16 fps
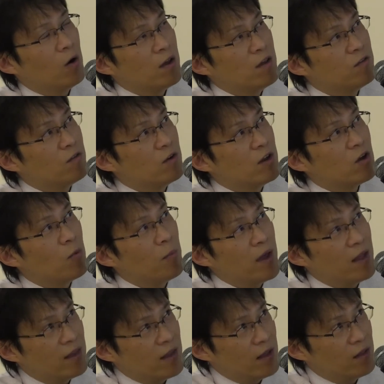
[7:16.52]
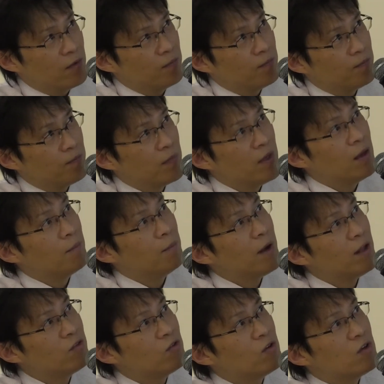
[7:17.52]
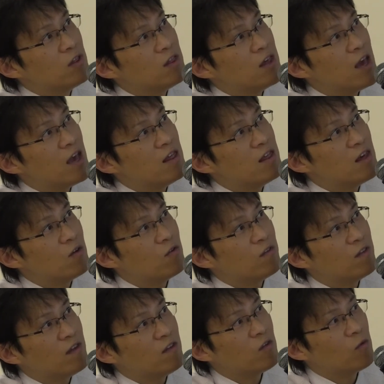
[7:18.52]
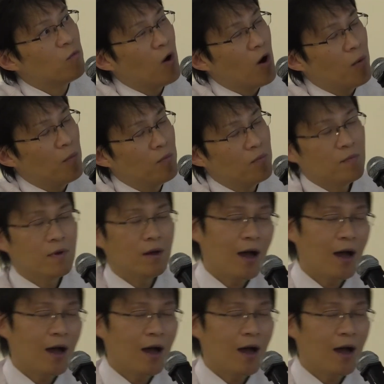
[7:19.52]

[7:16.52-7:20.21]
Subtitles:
is recommended. But changing cyst form,